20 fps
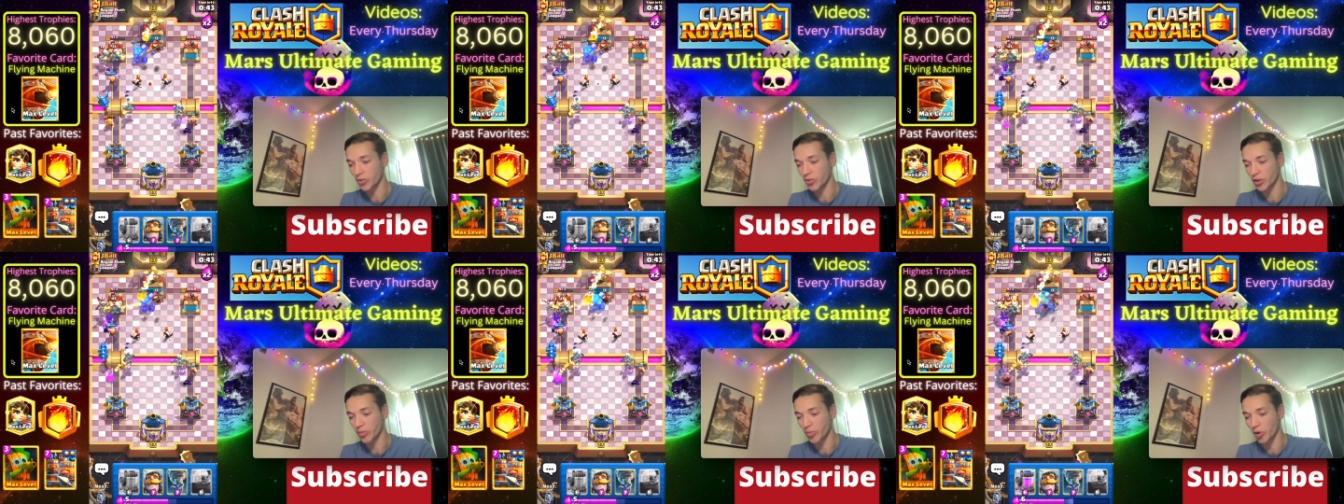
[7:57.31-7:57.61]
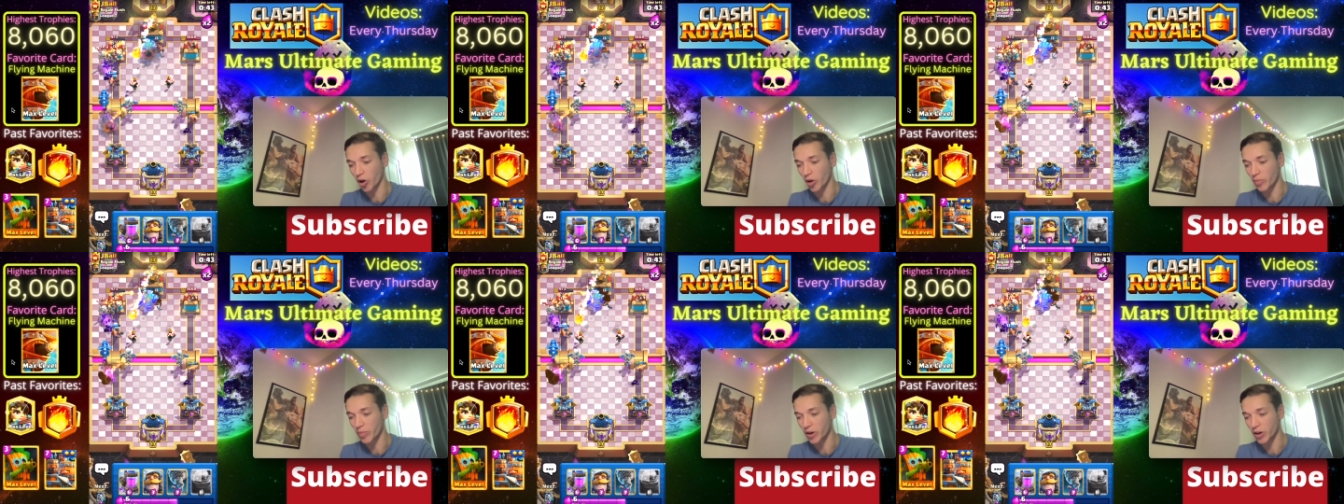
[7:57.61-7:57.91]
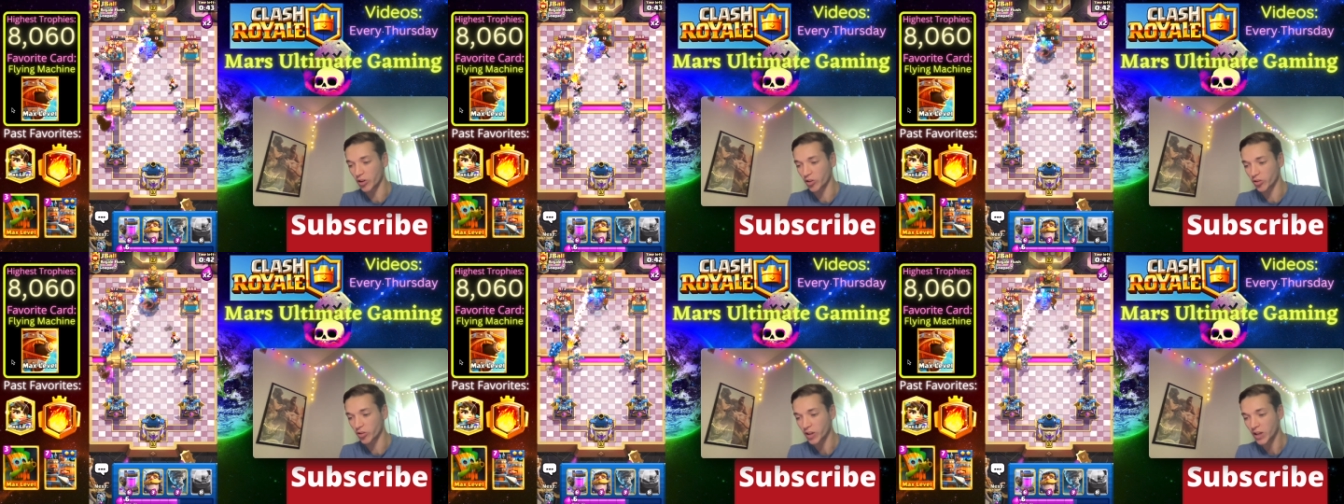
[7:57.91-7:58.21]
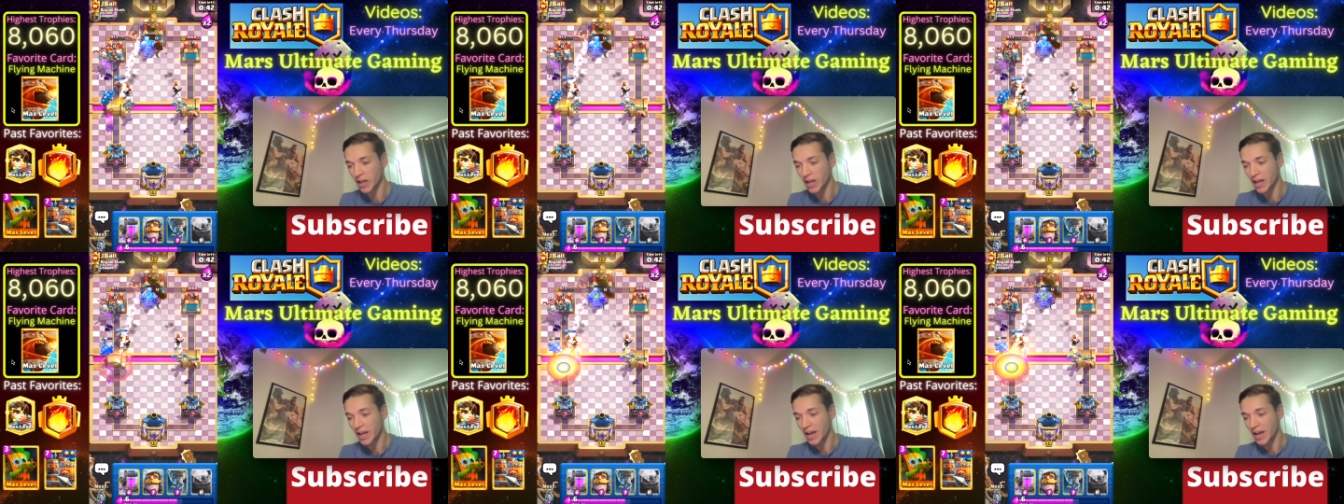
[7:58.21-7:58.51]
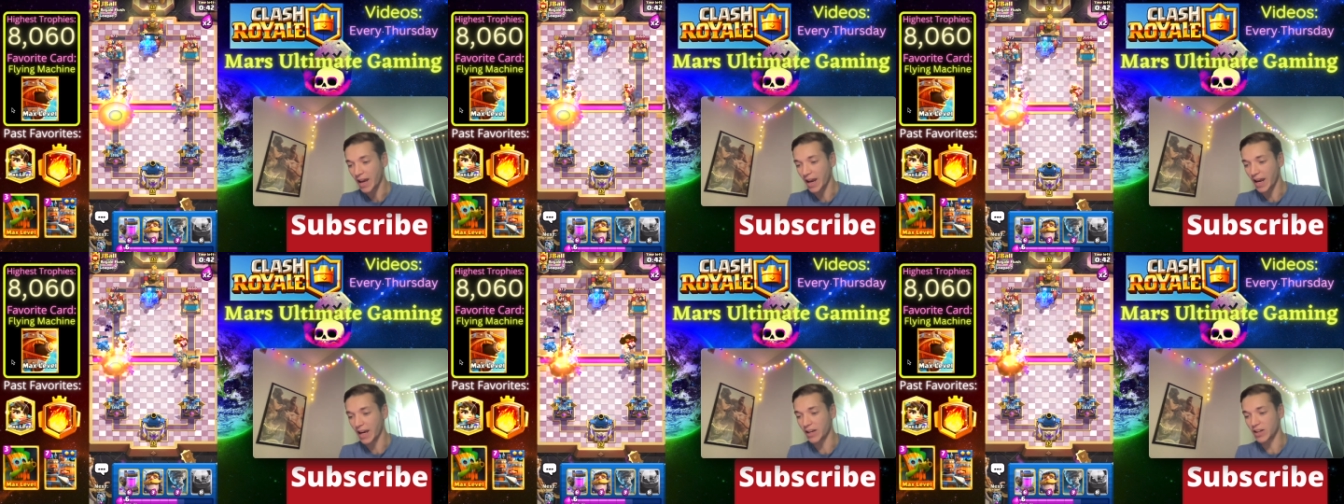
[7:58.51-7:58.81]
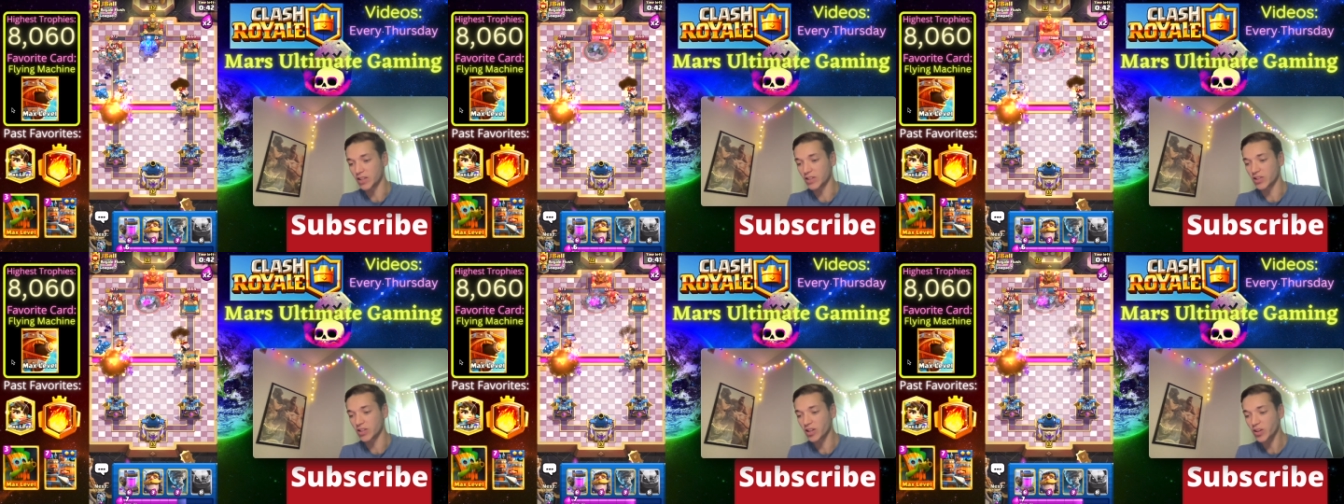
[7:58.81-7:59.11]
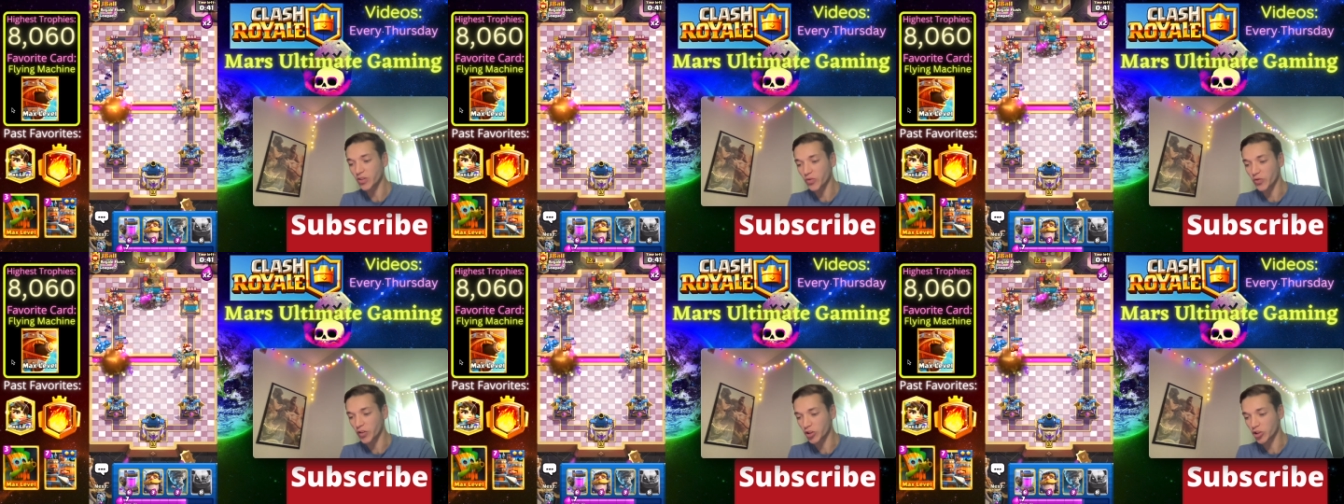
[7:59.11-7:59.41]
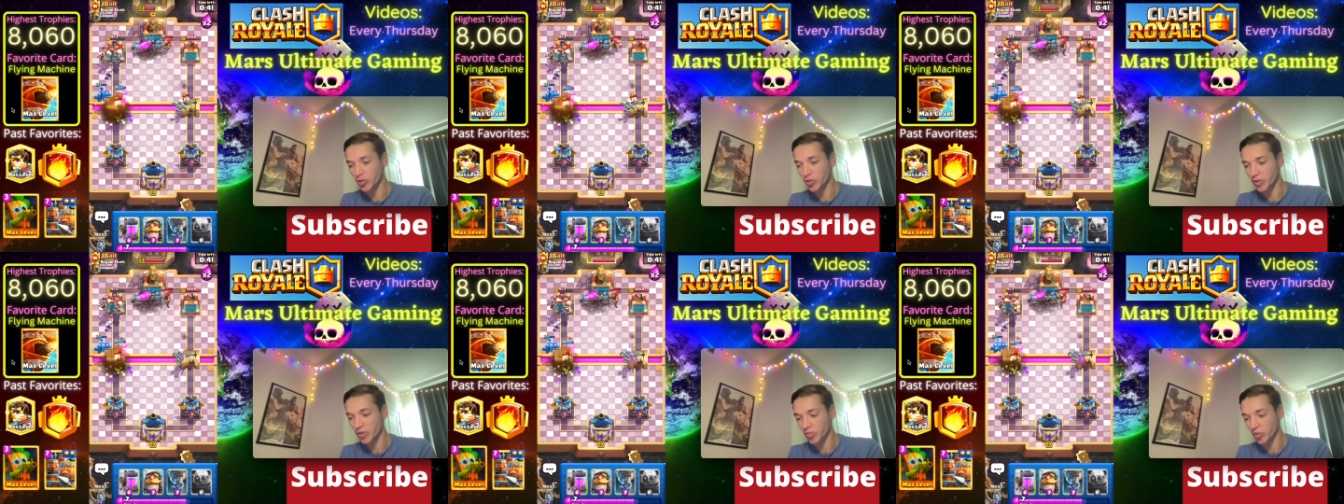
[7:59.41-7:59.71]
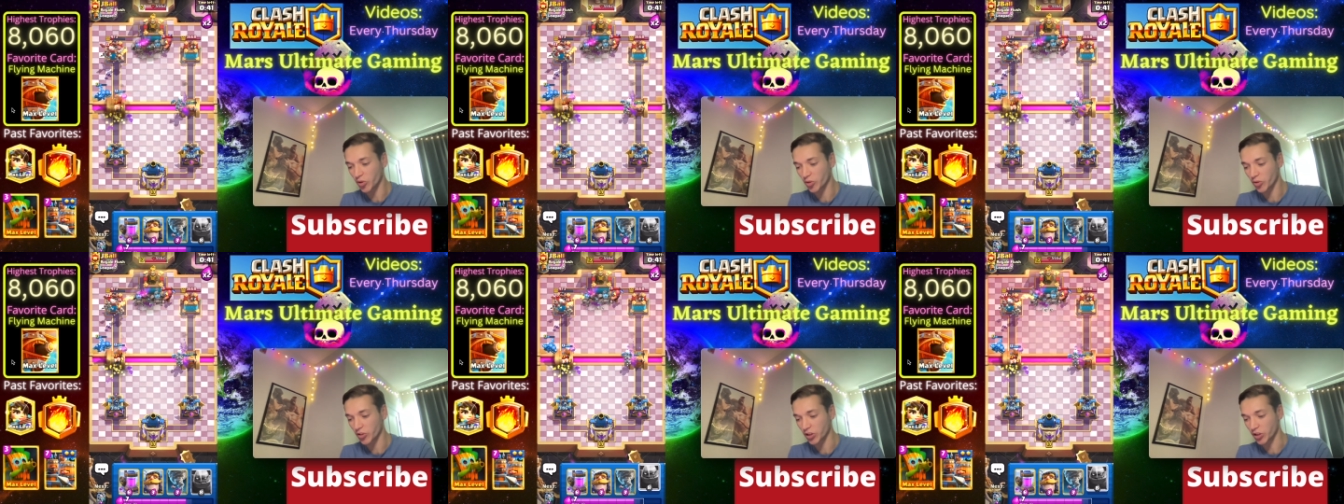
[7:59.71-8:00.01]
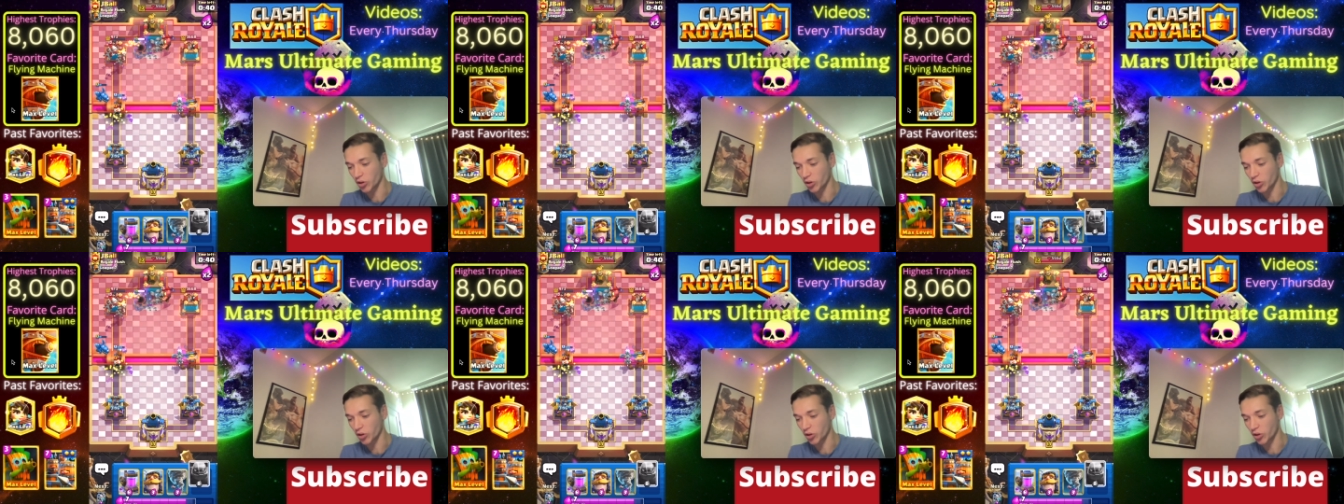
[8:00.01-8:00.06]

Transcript: with a Barb Barrel, and he's going to Fisherman pull the